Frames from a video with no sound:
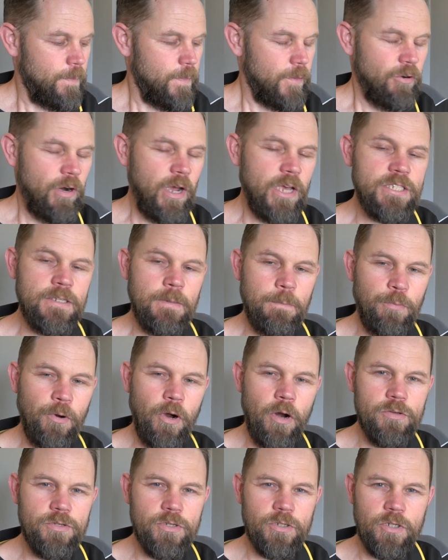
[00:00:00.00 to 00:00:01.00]
There are some
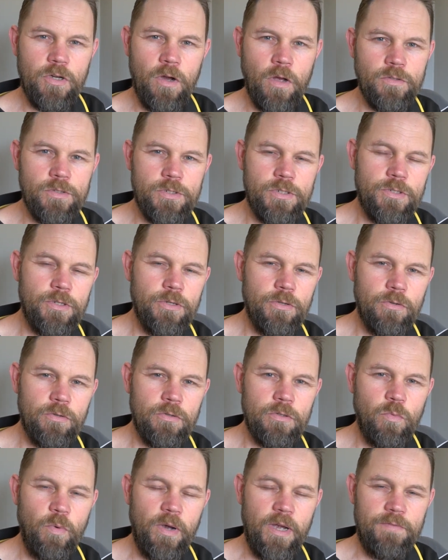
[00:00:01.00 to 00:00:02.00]
pros and cons
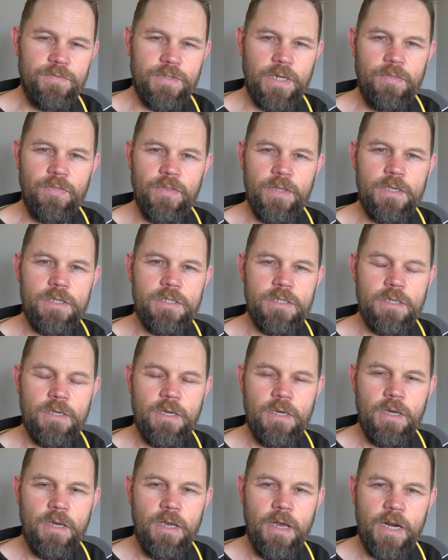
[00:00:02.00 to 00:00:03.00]
to the way I've done this,